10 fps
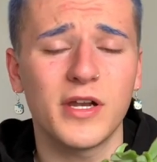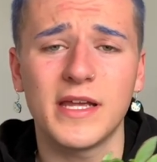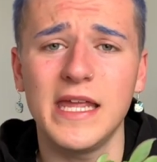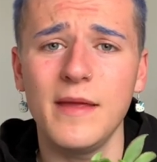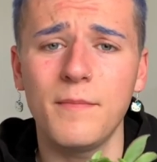to
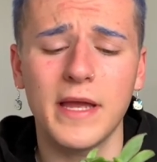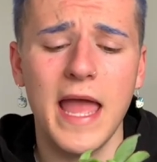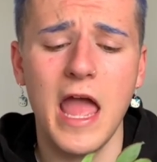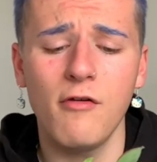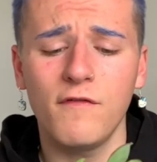keep
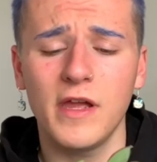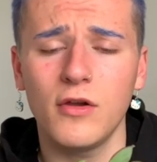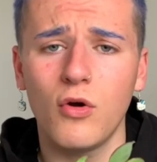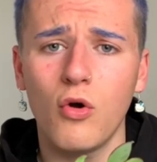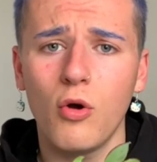care of it and
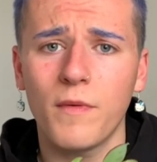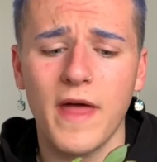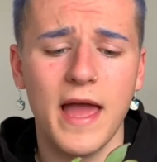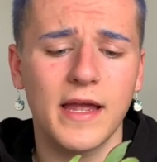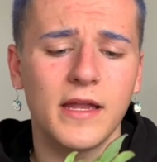hope that
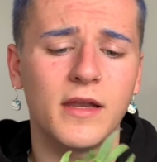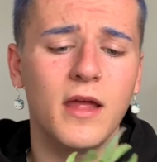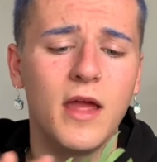I can